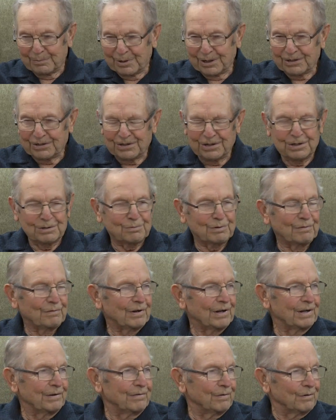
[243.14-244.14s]
pictures, we're
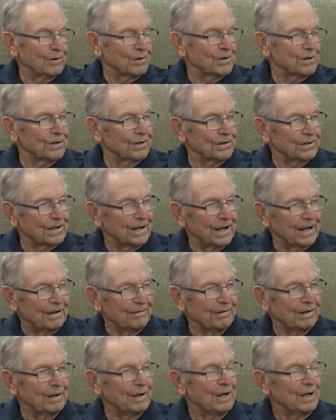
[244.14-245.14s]
very fortunate to
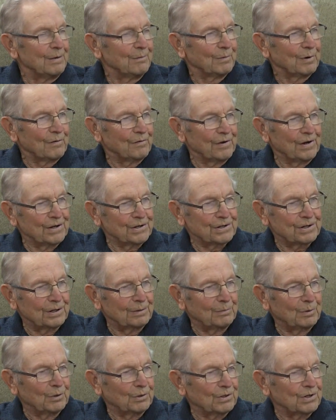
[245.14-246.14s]
have a professional
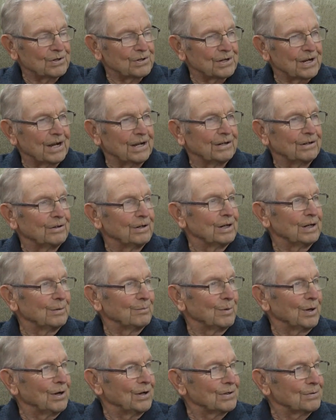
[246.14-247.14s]
book designer in
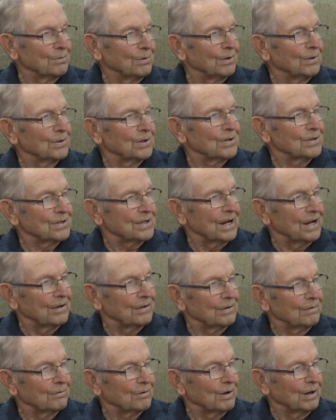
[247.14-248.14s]
Boswell, just
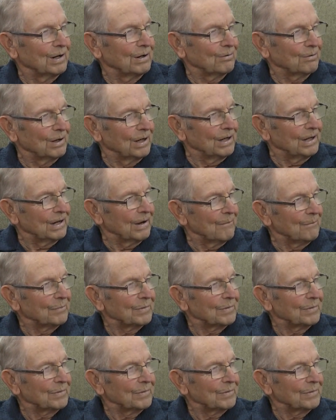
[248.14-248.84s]
south of Grey Creek,